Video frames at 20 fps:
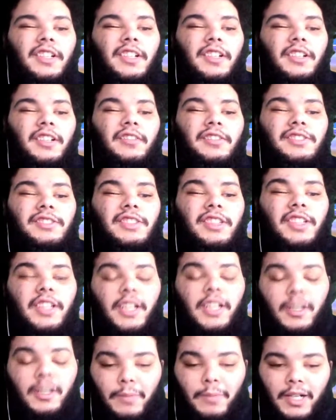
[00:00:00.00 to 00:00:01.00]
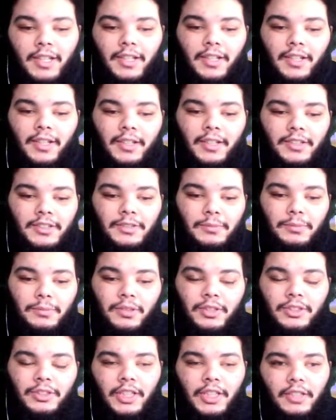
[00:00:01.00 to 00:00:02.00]
What's good, everybody? It's your
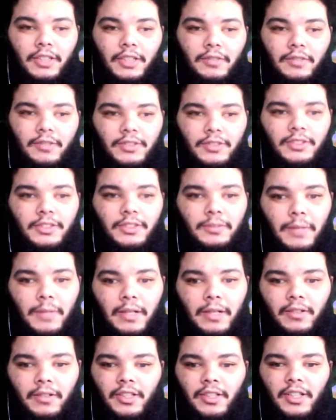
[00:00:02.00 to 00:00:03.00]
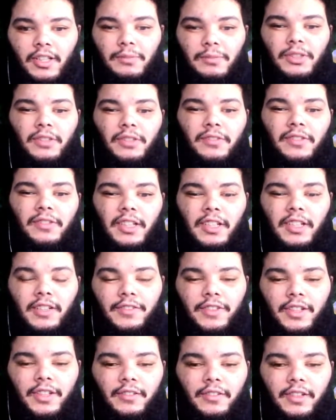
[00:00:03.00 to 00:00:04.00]
boy Jalen Wilson, back with another episode of Illini
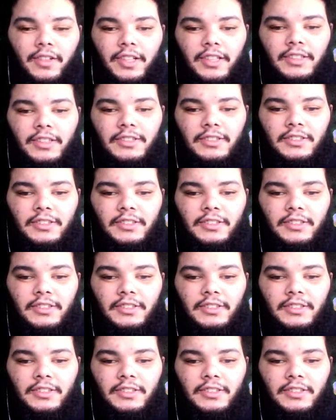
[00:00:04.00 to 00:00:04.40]
Fan Rant.